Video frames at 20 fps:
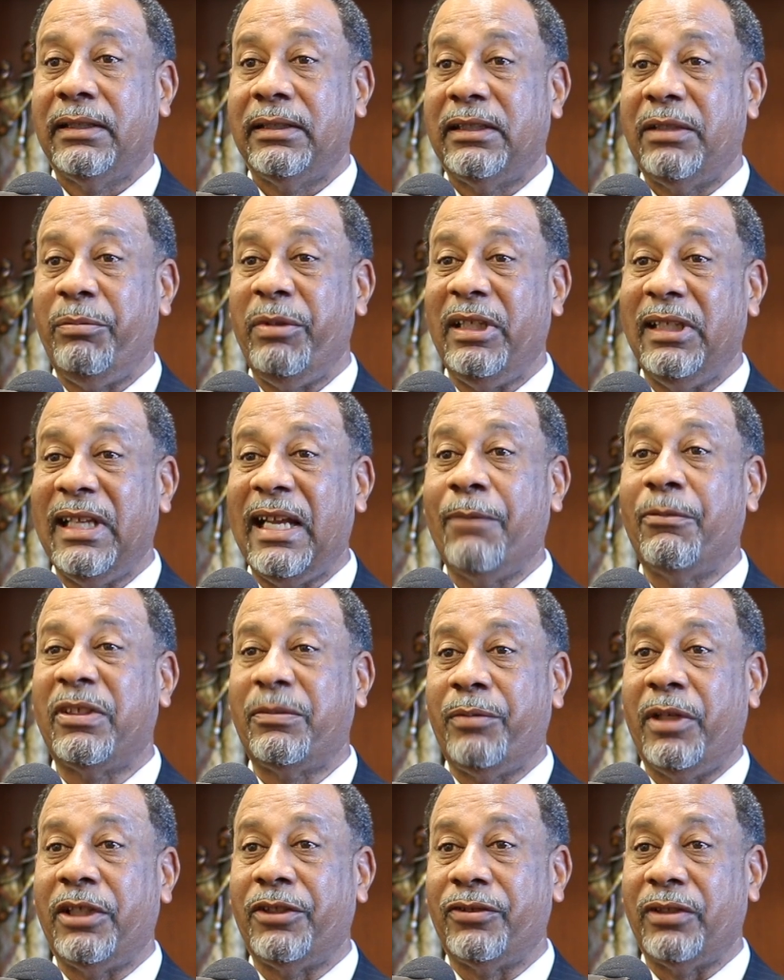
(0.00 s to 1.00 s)
to be labeled
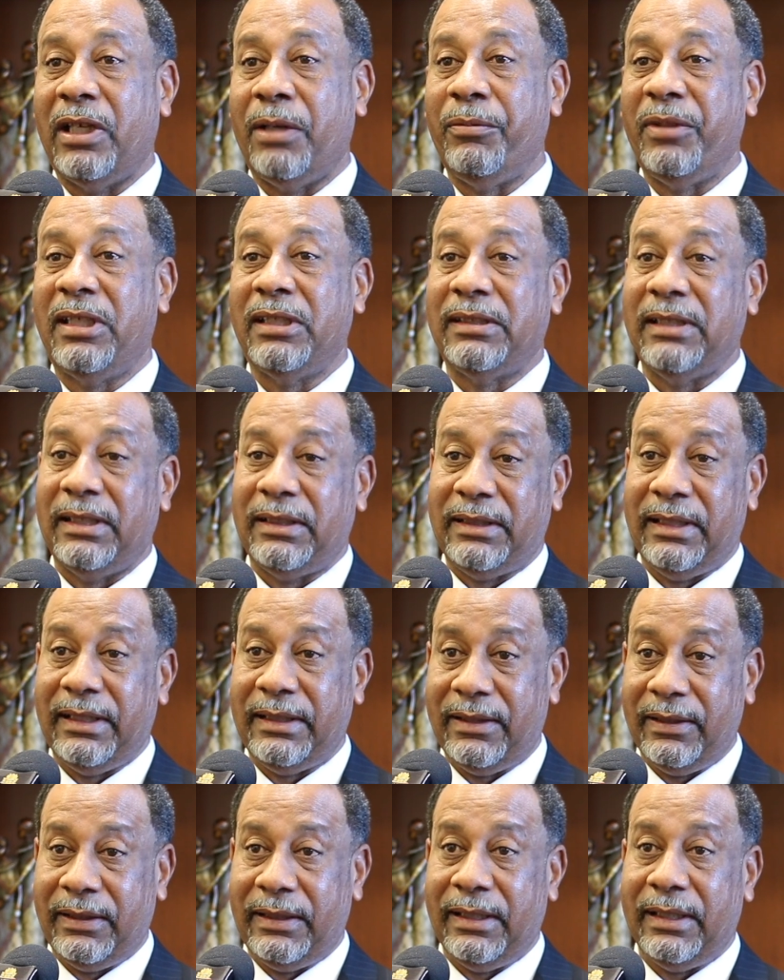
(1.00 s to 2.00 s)
special ed because they think
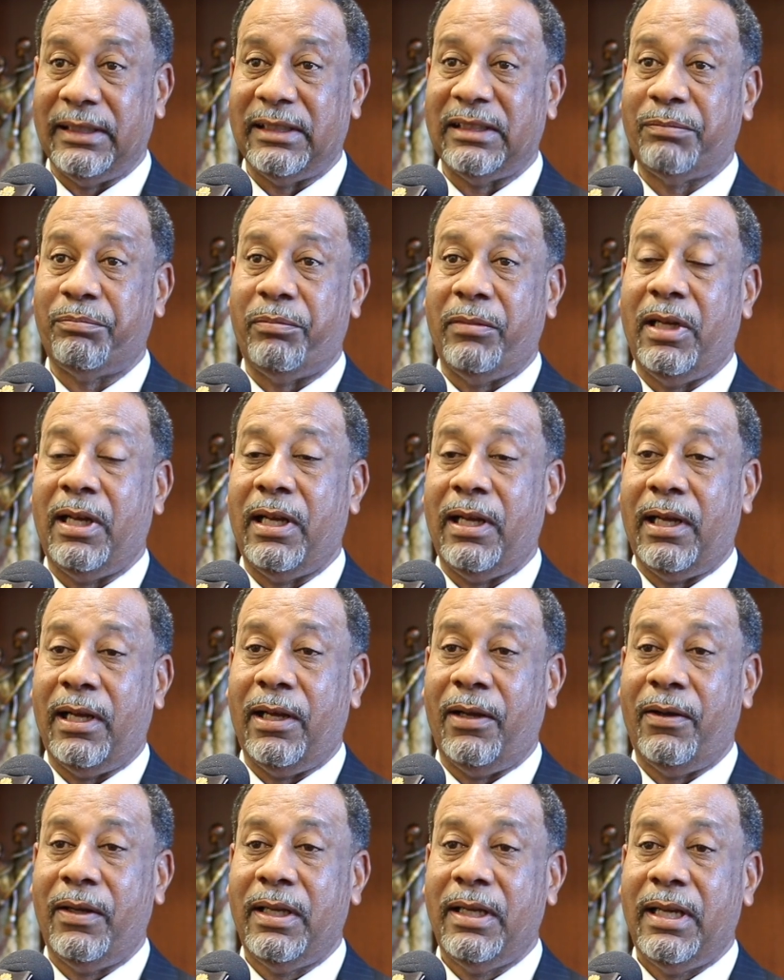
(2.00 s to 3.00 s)
they get
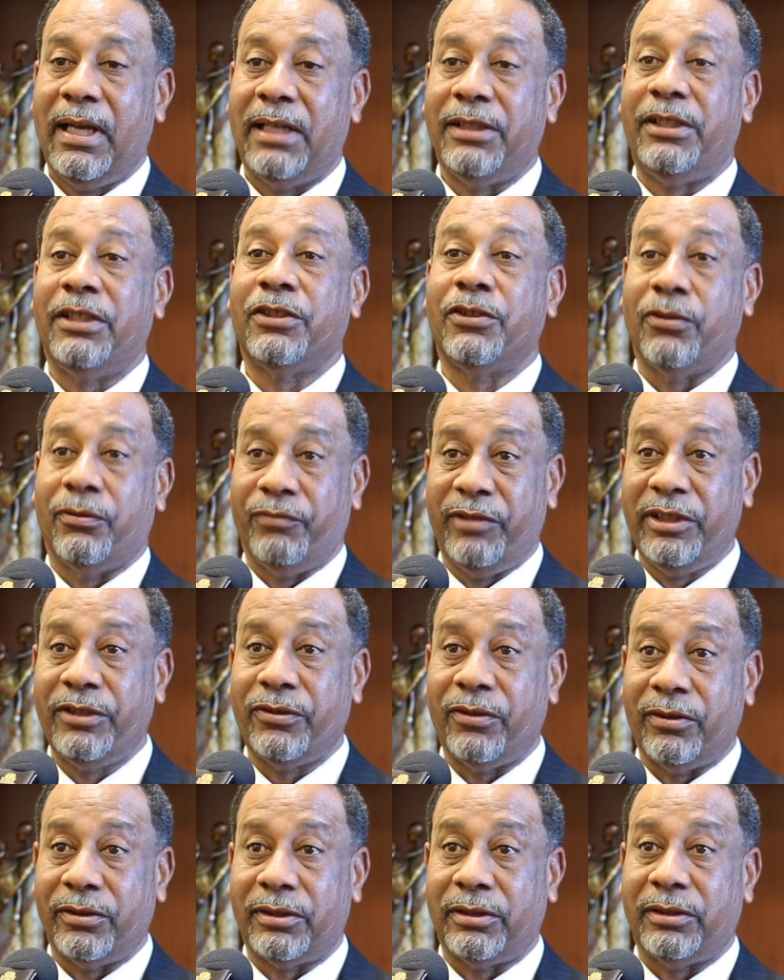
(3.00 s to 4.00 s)
additional
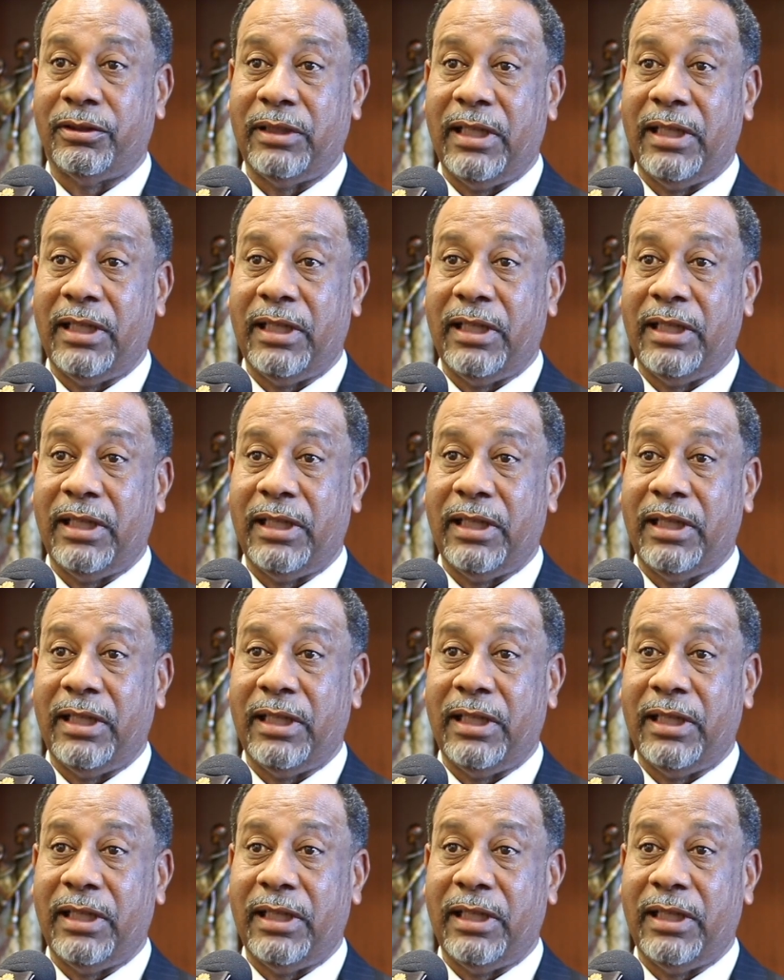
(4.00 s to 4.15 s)
resources."